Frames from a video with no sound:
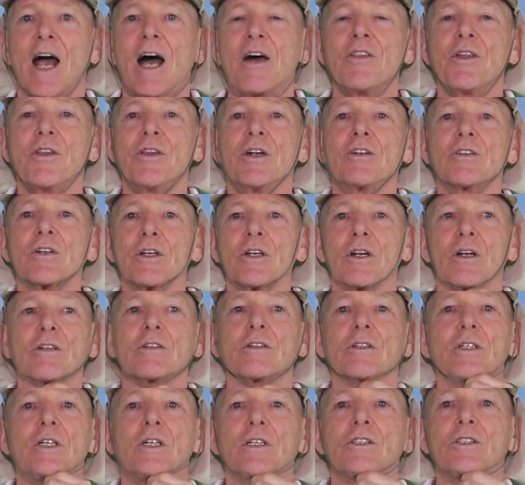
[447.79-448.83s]
and then there's a
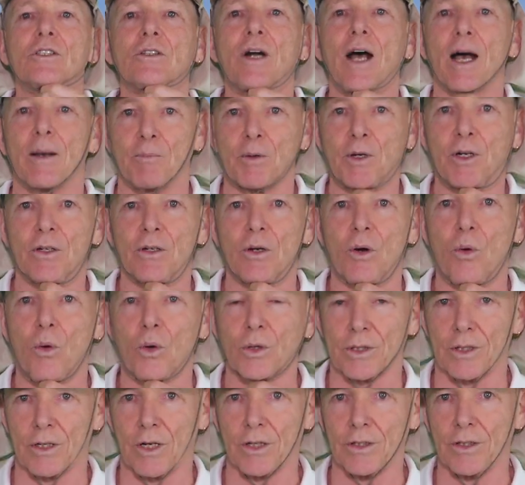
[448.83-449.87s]
little strap here to
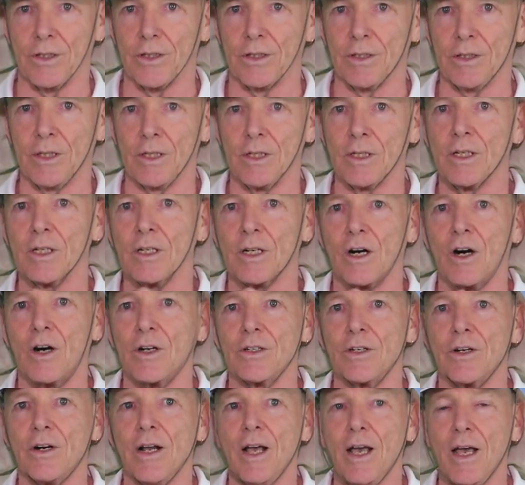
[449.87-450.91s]
hold it on your
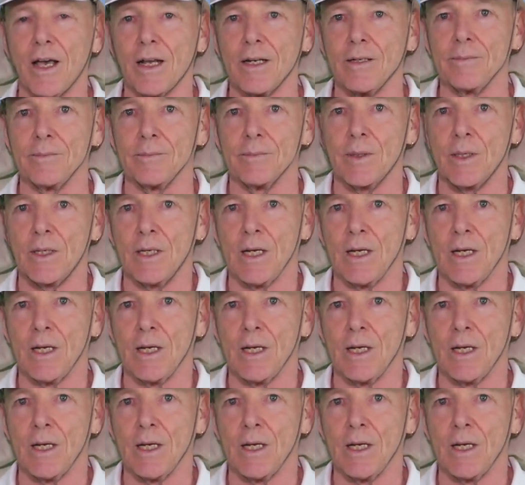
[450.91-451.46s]
on your head.